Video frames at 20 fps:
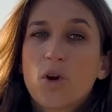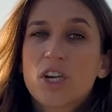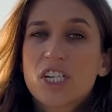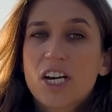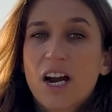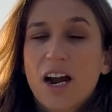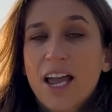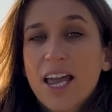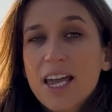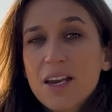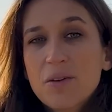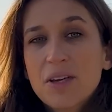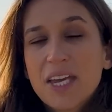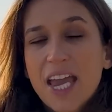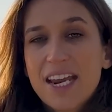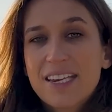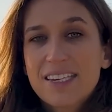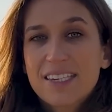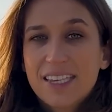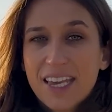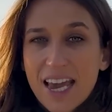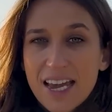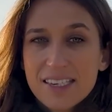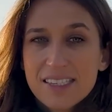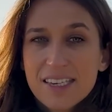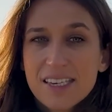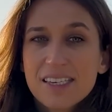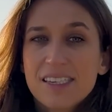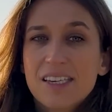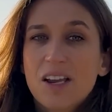which are educated
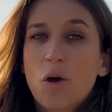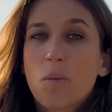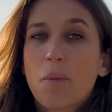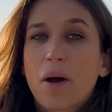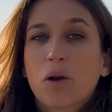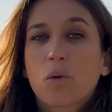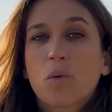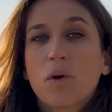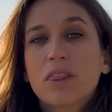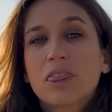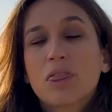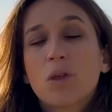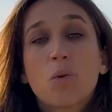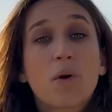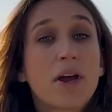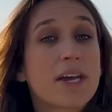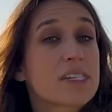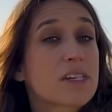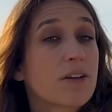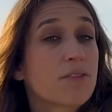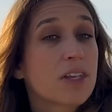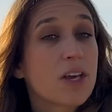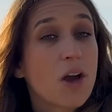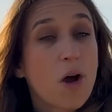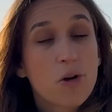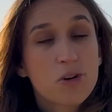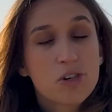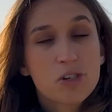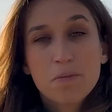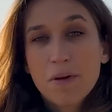guesses about what the rest of the
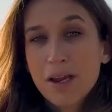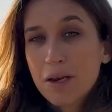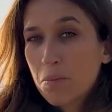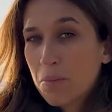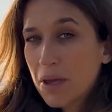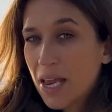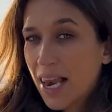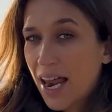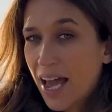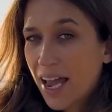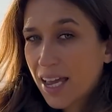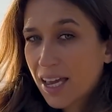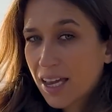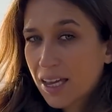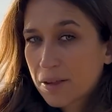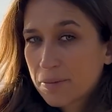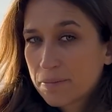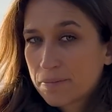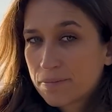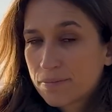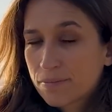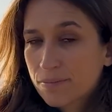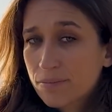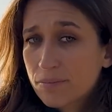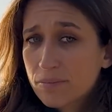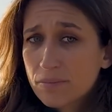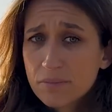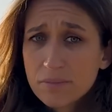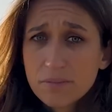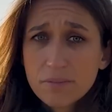ocean might be like.
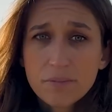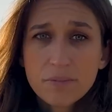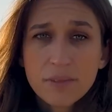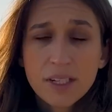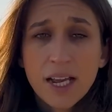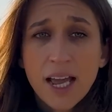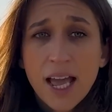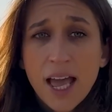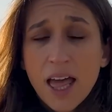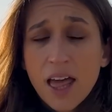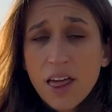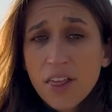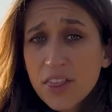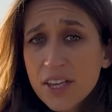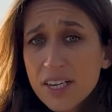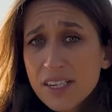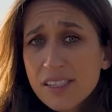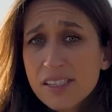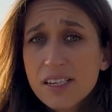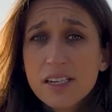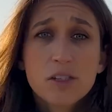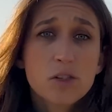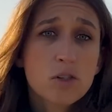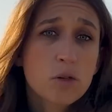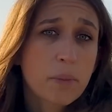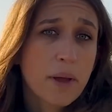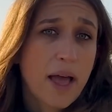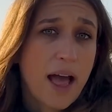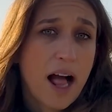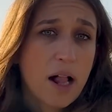This is
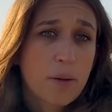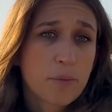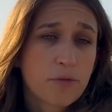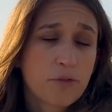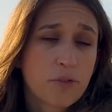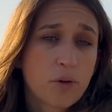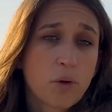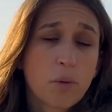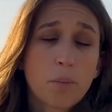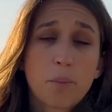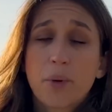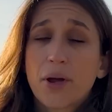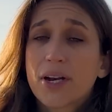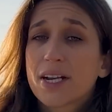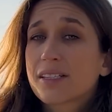super helpful, but